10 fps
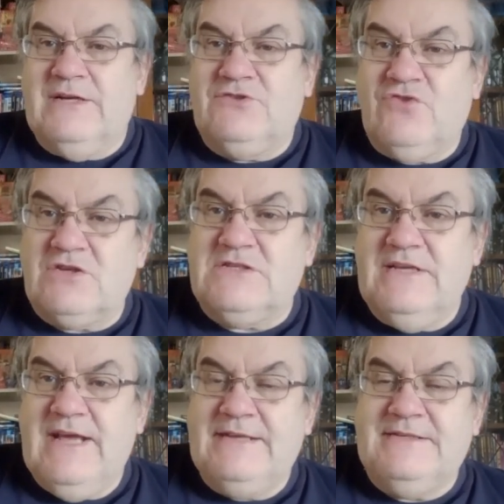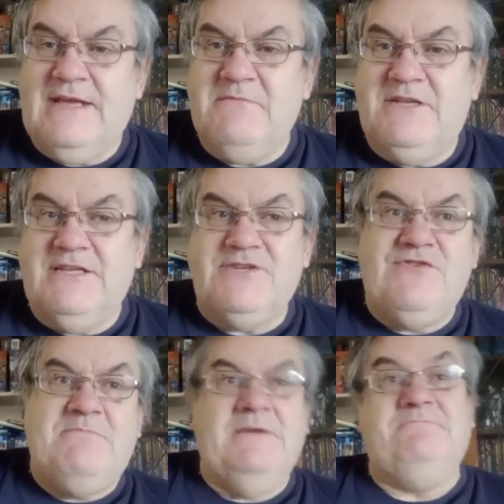across the entertainment
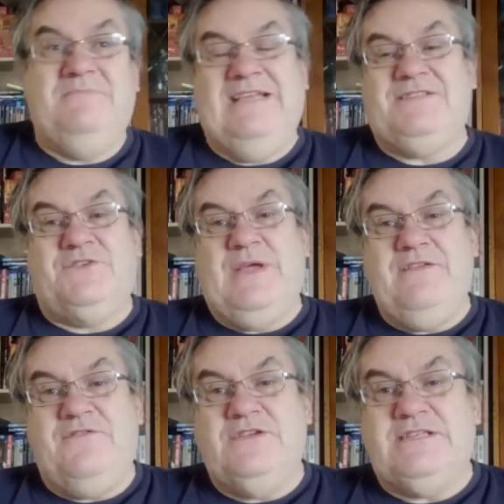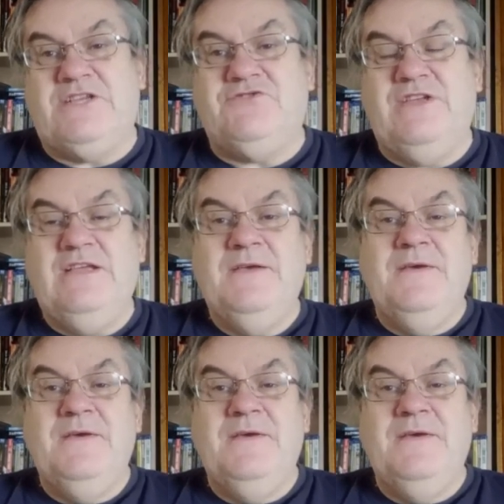industry. But it's the 21st century.